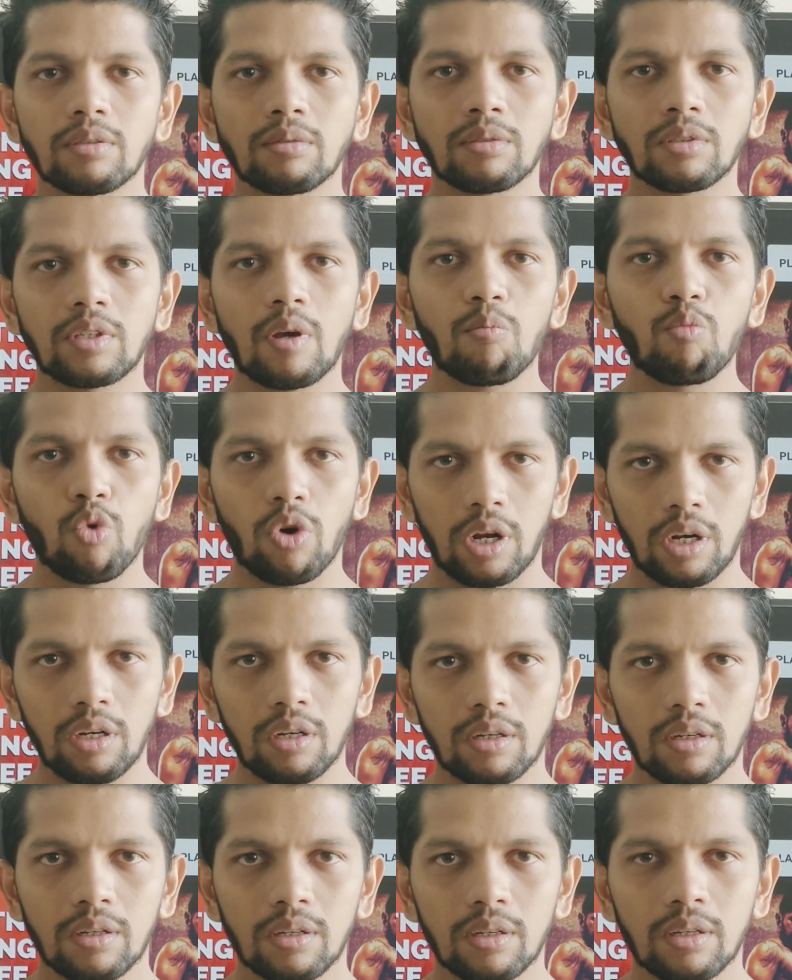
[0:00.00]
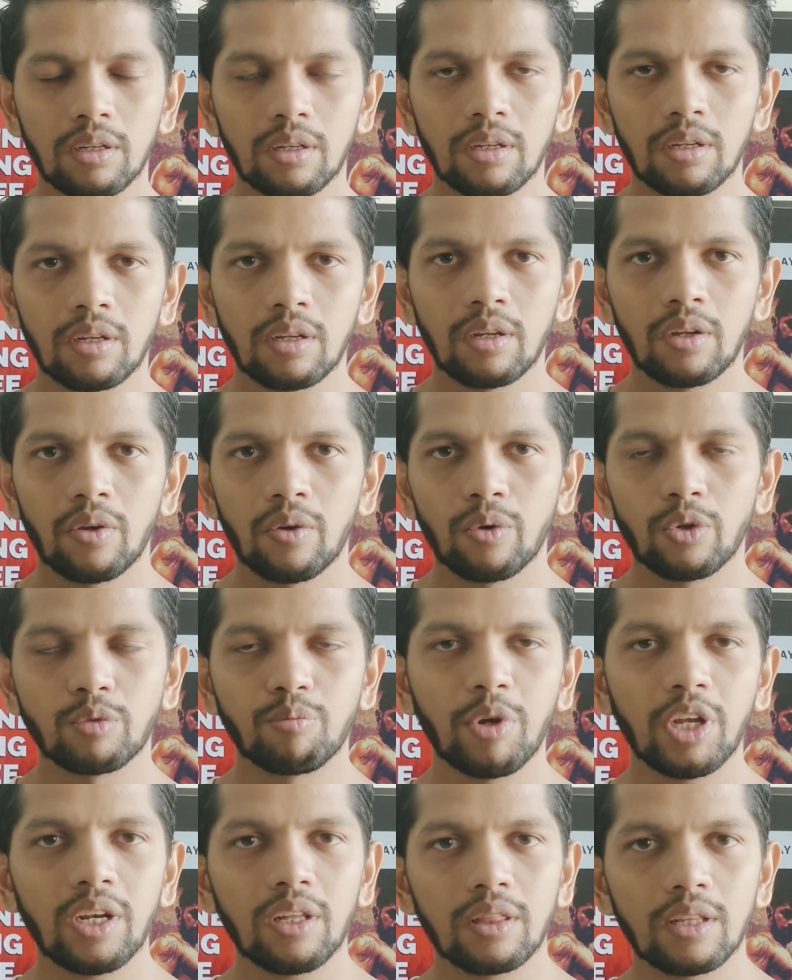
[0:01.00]
someone who's
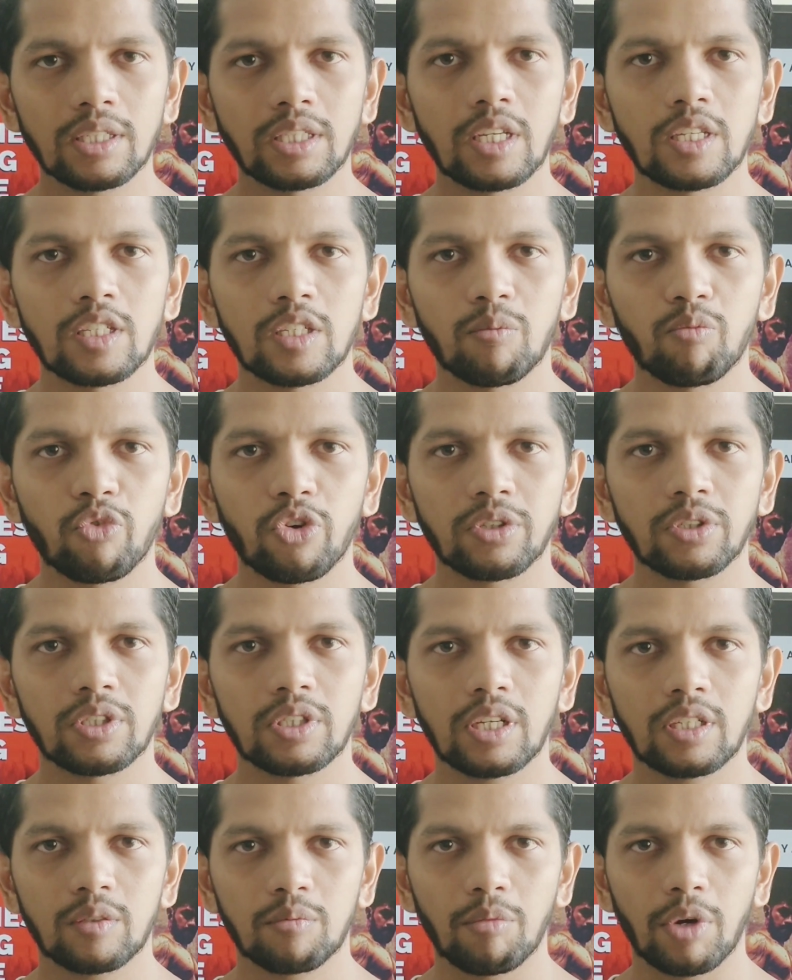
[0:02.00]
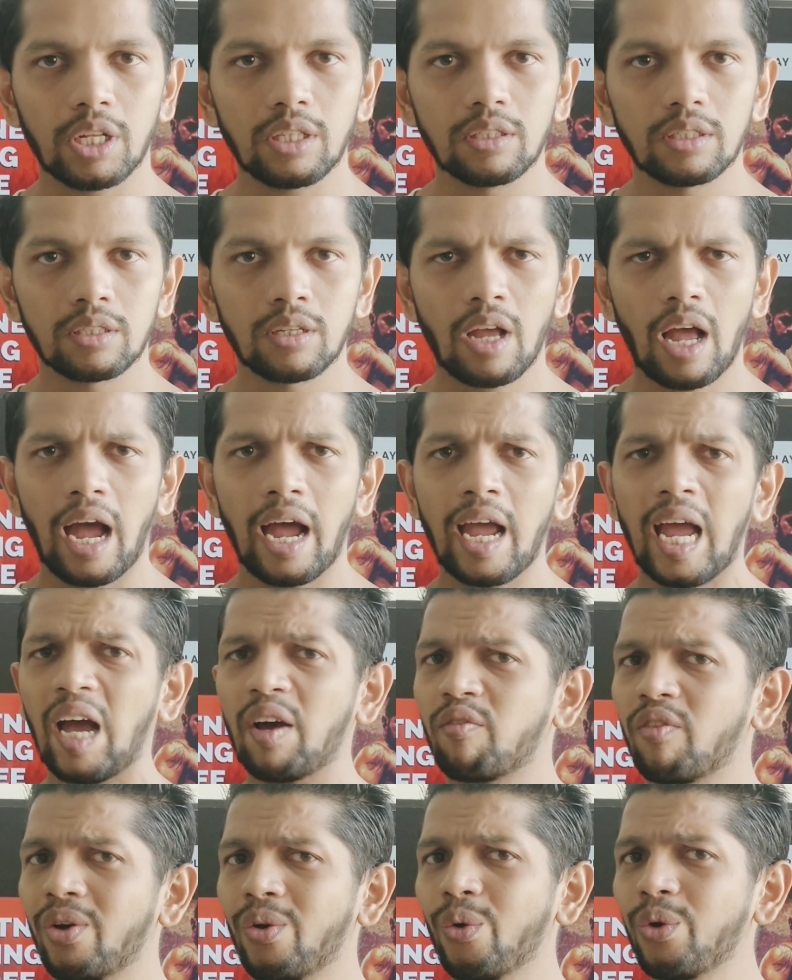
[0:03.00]
been in the system for 6 months. I
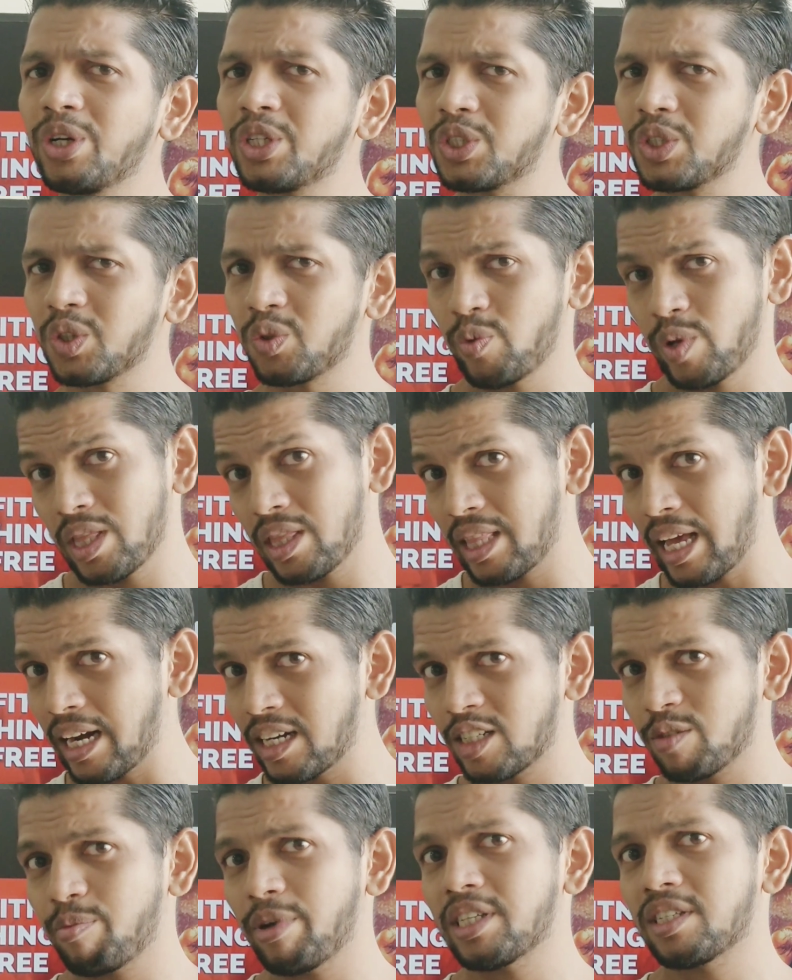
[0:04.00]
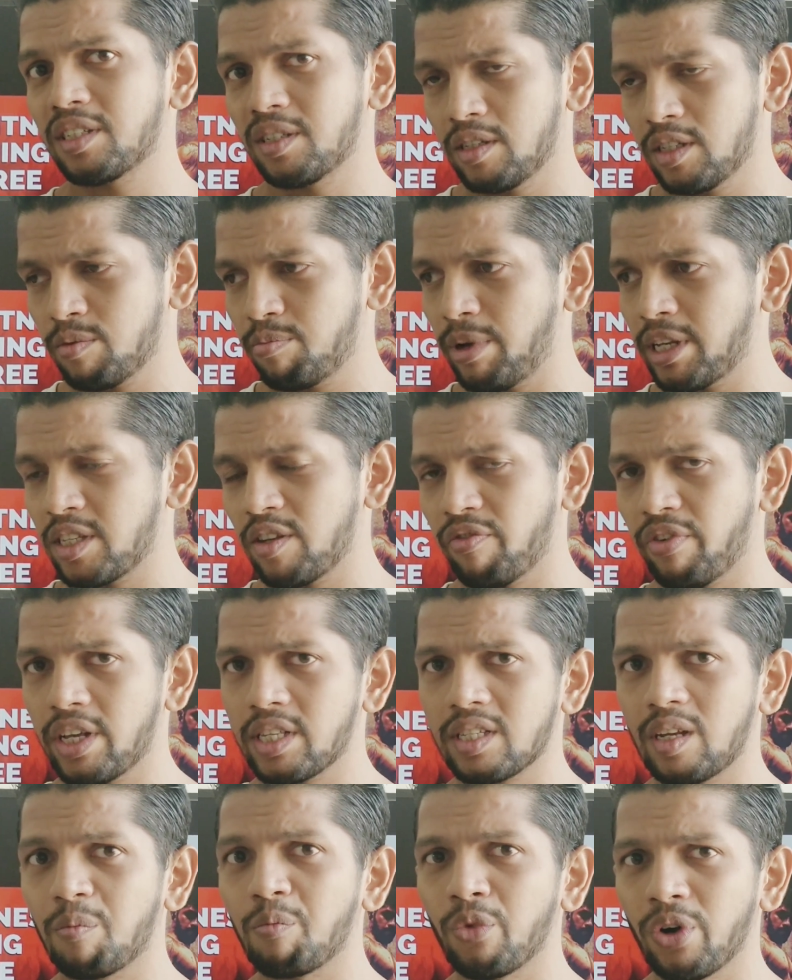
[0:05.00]
have no issues with that specific
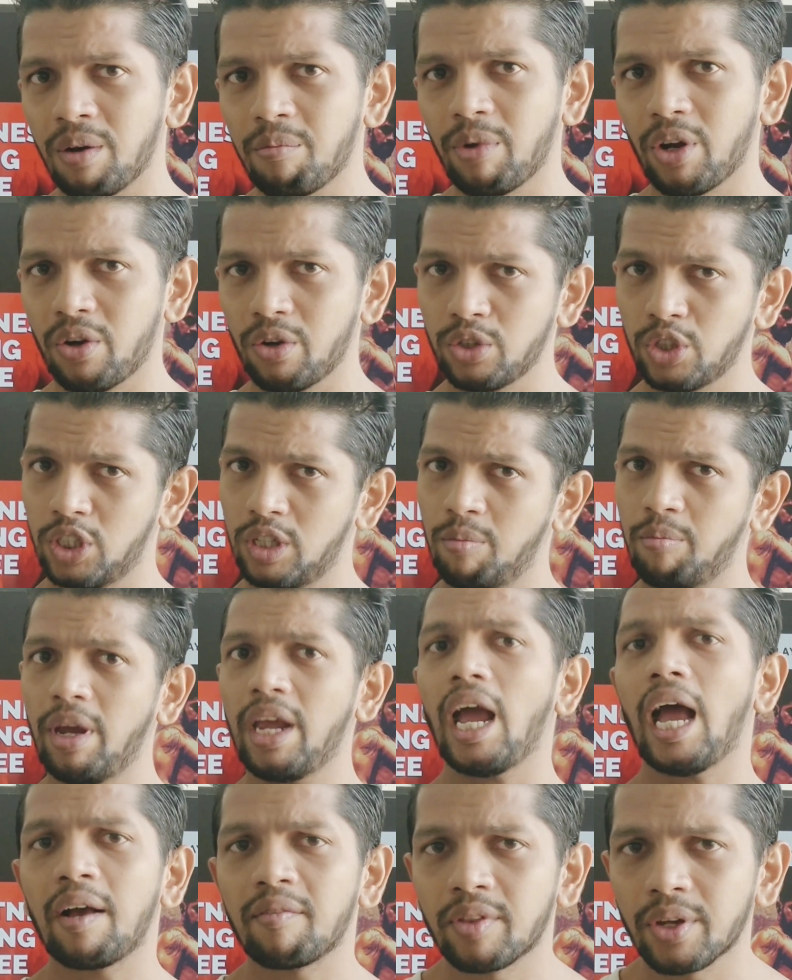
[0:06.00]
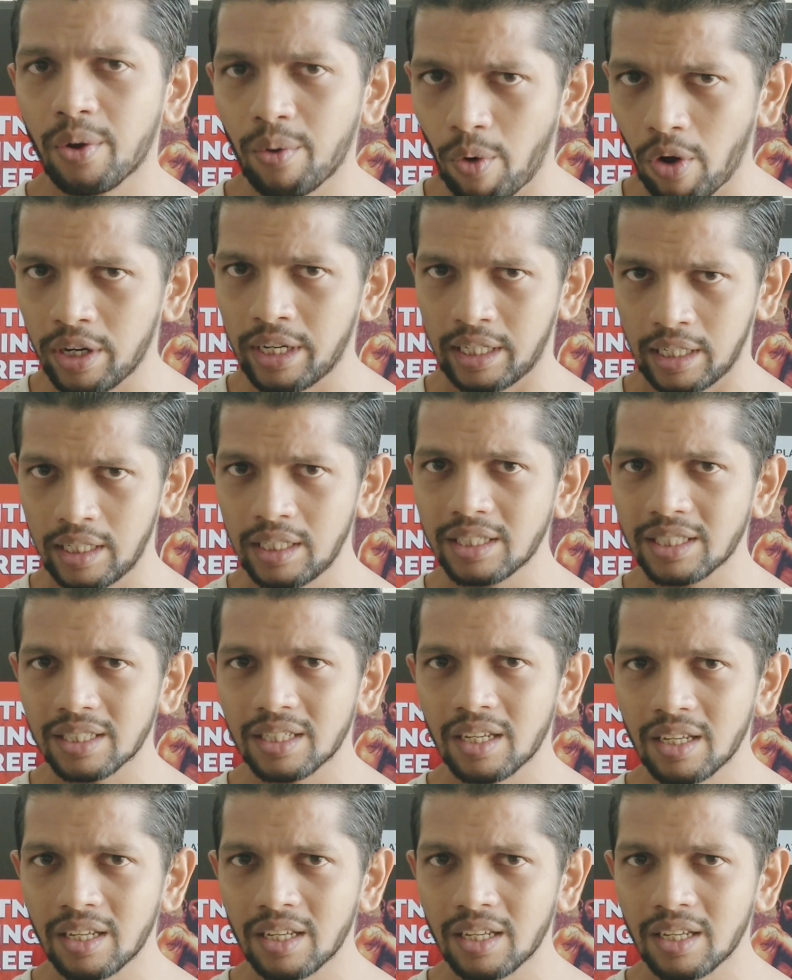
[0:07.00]
someone because she may have the qualities.